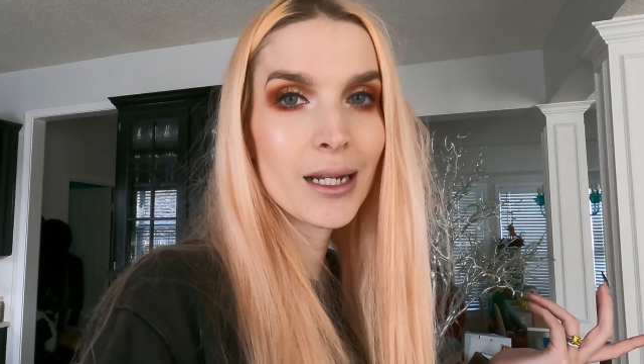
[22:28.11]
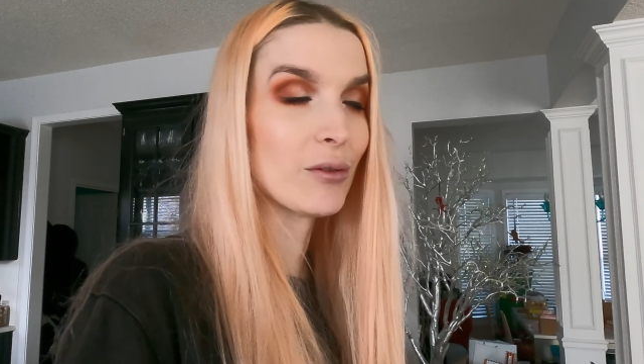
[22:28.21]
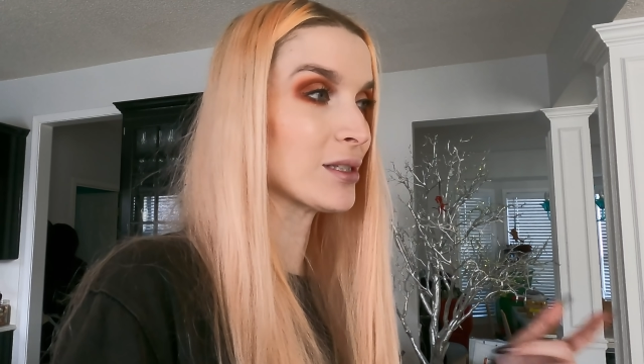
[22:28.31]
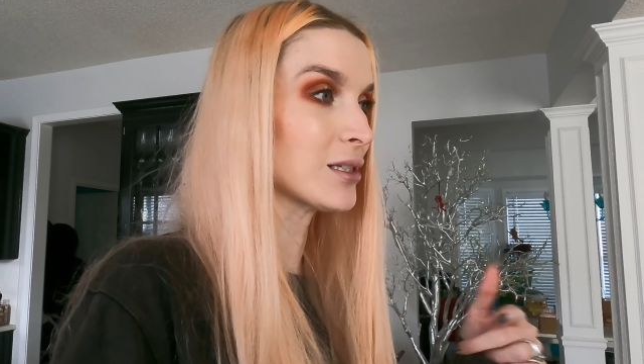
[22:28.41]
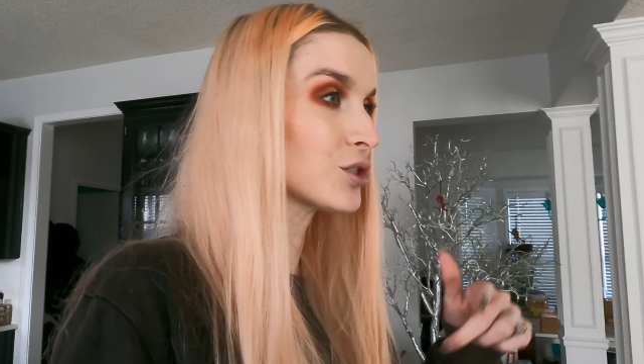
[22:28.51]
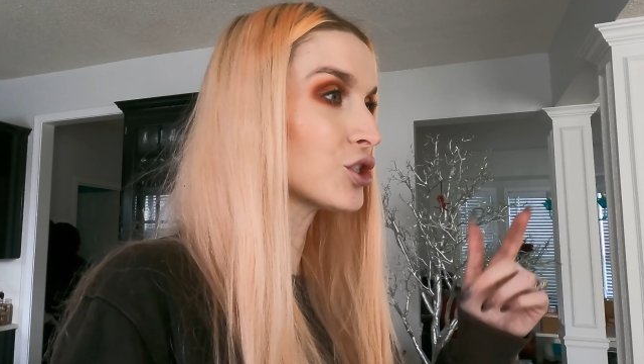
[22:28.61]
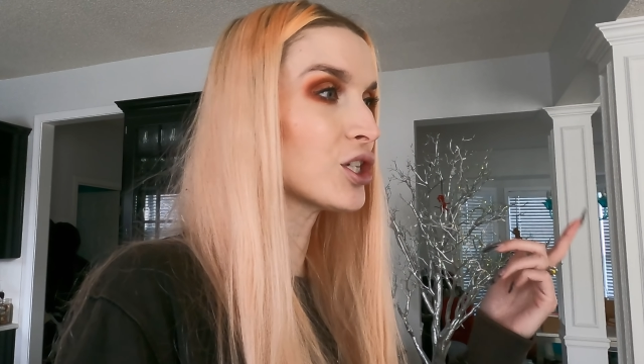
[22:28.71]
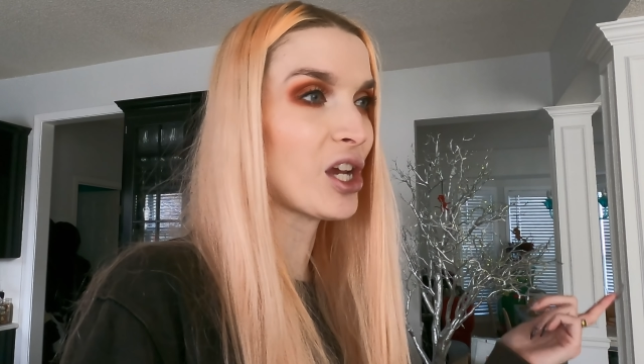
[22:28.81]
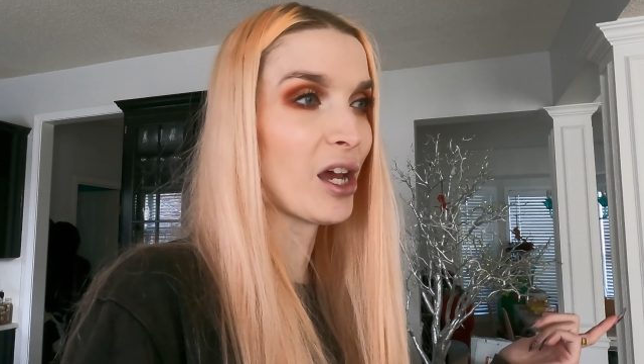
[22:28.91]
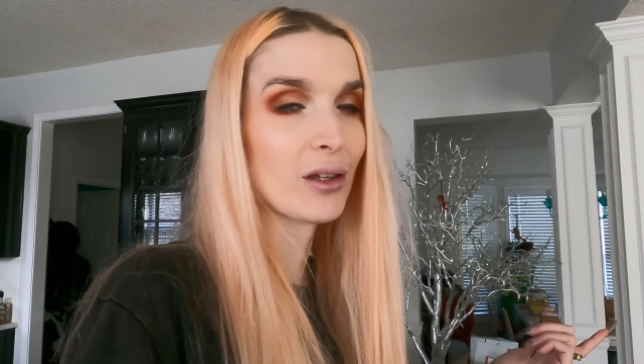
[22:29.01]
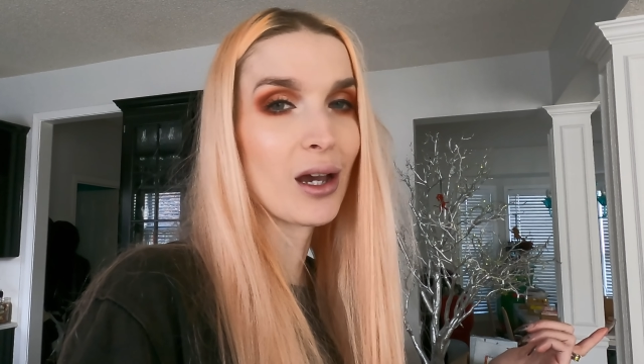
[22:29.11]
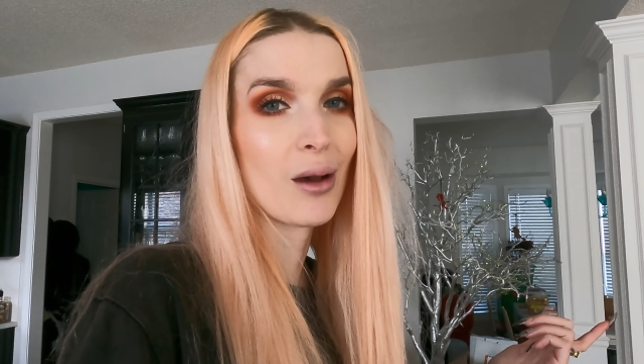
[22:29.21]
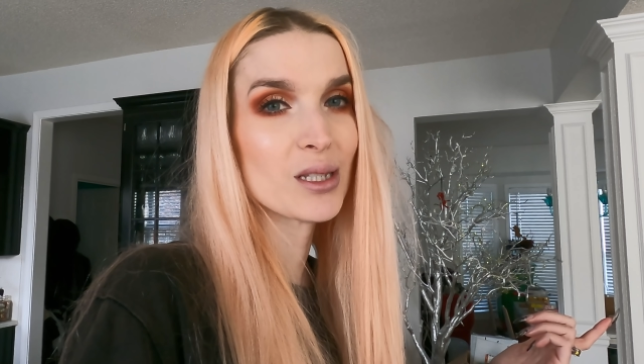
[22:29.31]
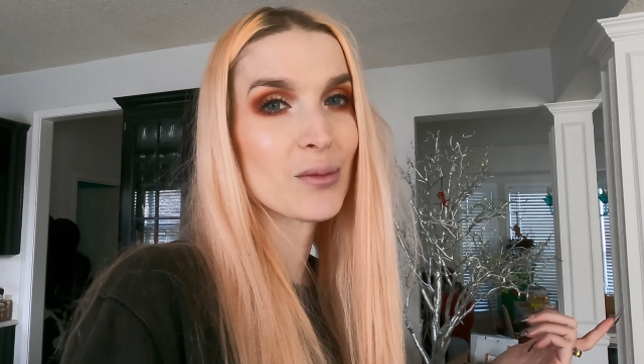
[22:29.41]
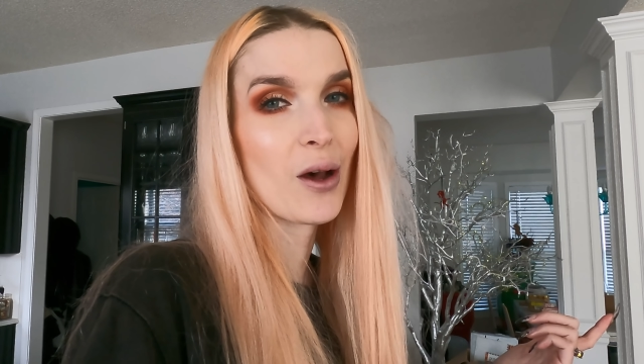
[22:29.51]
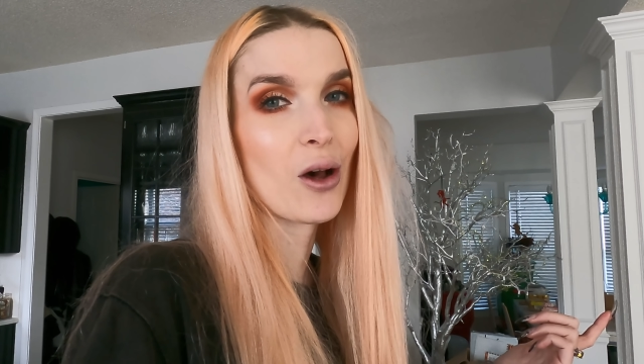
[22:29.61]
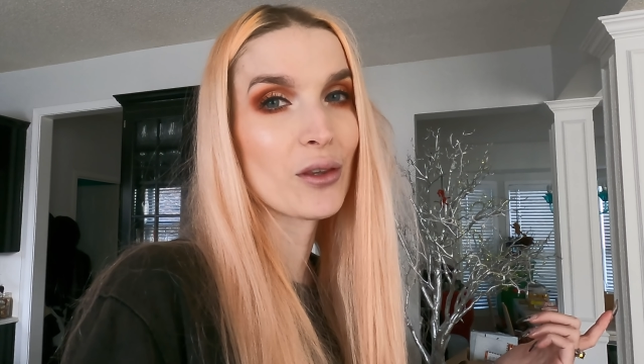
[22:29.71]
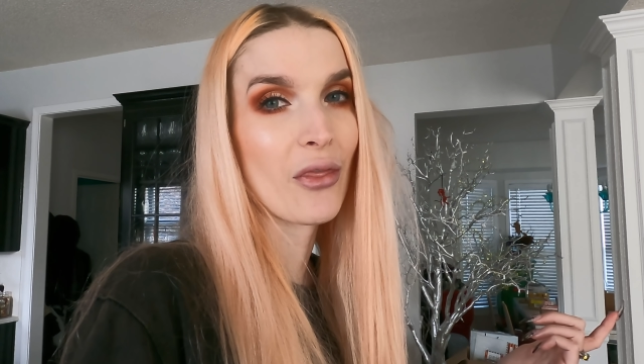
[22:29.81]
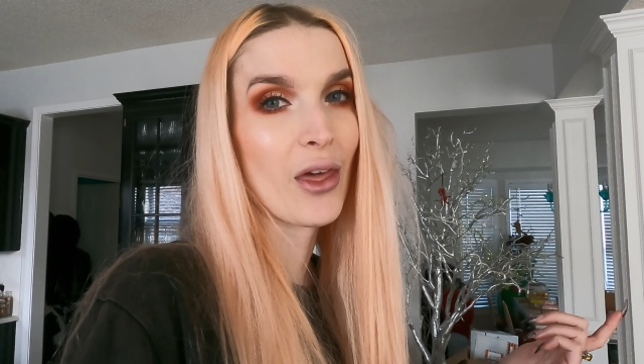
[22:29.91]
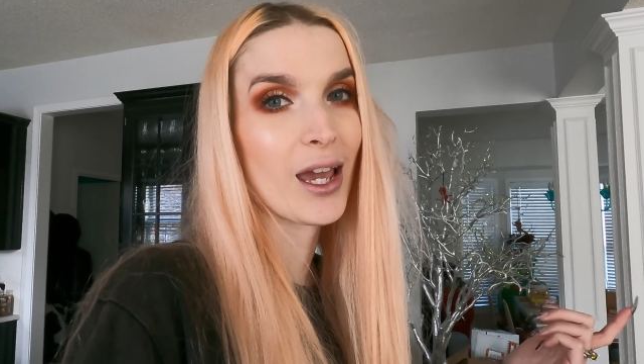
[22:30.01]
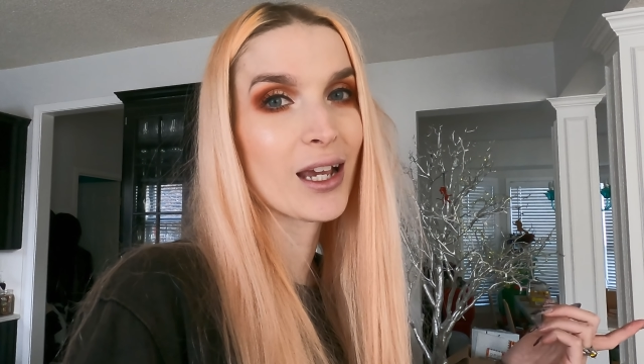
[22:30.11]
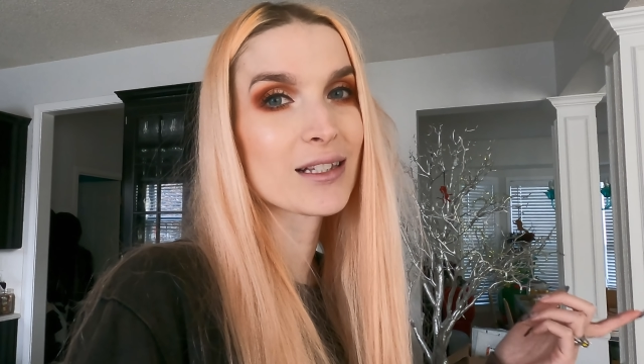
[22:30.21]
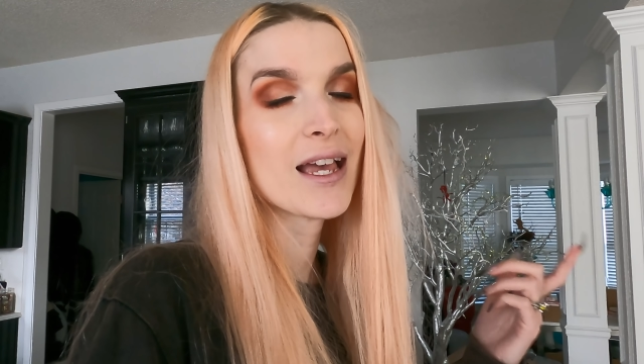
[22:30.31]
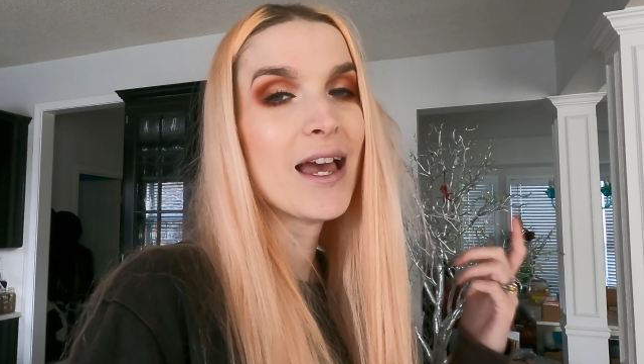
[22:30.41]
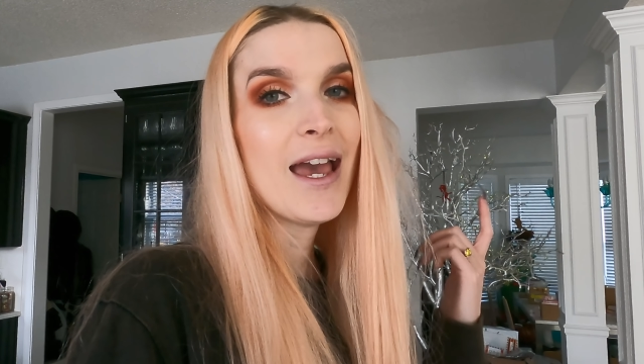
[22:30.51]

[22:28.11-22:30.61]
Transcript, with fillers: Anyways, let's chit chat in the comments about all the things.